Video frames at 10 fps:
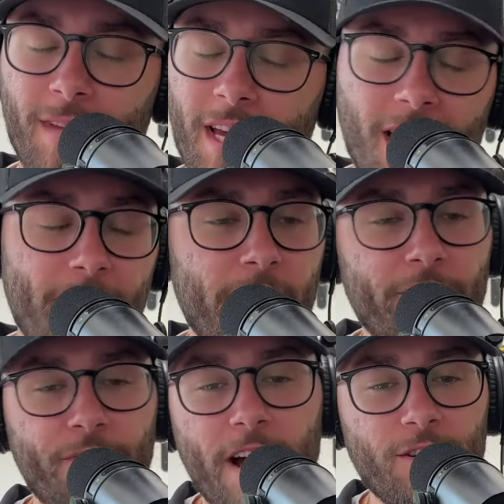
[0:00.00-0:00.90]
Have you ever
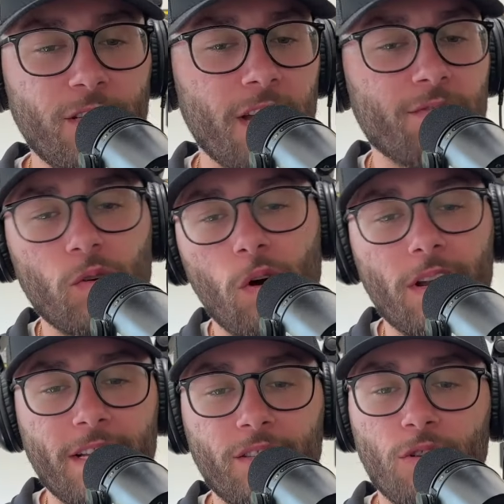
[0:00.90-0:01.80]
found yourself scrolling on
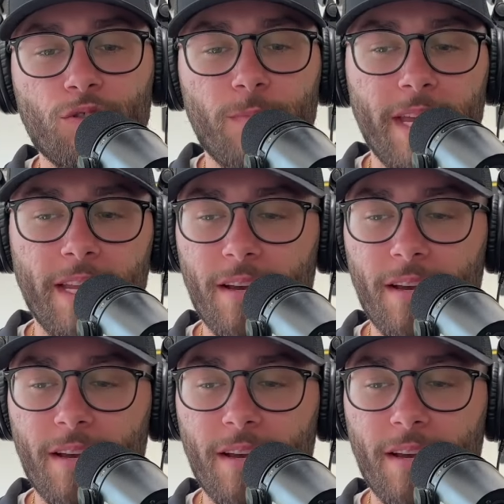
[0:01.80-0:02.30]
social media,